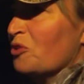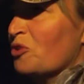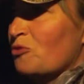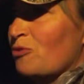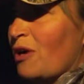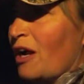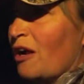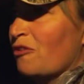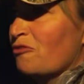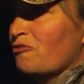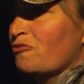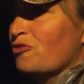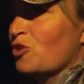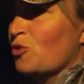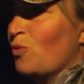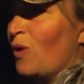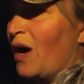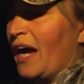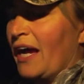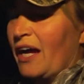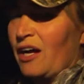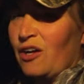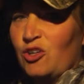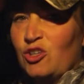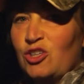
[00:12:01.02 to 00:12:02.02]
around for a
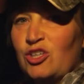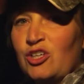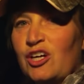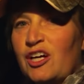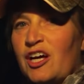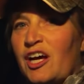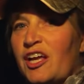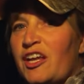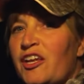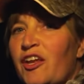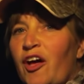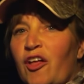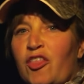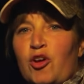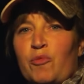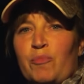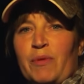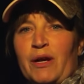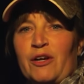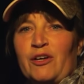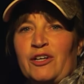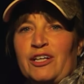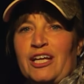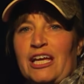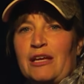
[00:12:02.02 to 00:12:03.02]
while, another
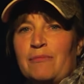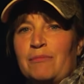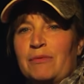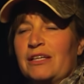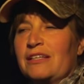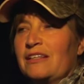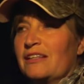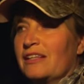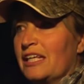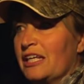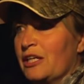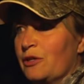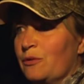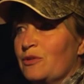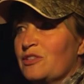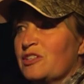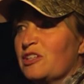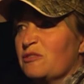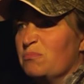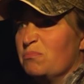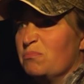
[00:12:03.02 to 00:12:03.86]
bear came in, I think it was a